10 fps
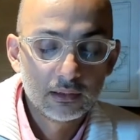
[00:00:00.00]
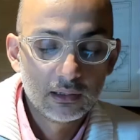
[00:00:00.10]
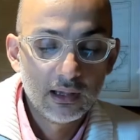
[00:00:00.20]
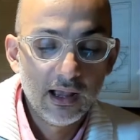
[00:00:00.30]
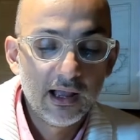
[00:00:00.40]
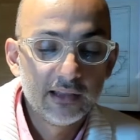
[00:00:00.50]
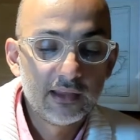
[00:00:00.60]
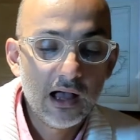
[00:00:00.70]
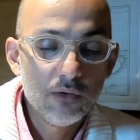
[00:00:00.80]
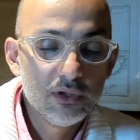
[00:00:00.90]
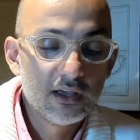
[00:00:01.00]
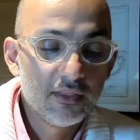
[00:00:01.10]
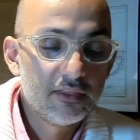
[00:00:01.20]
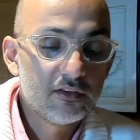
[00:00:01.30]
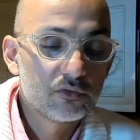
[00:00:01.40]
And how we got
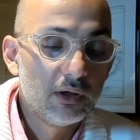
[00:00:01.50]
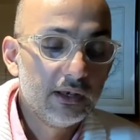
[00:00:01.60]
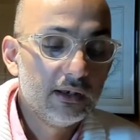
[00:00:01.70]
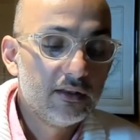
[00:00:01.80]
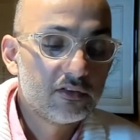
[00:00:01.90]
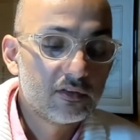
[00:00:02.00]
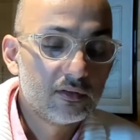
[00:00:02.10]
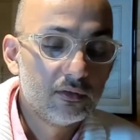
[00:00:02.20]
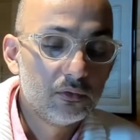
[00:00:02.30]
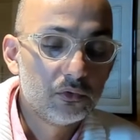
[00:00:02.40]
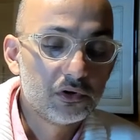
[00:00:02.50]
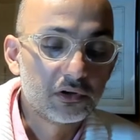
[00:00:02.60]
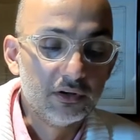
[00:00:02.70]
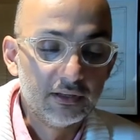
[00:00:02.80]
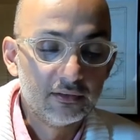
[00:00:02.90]
this one, let's work
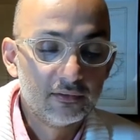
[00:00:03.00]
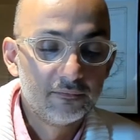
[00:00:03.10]
on it.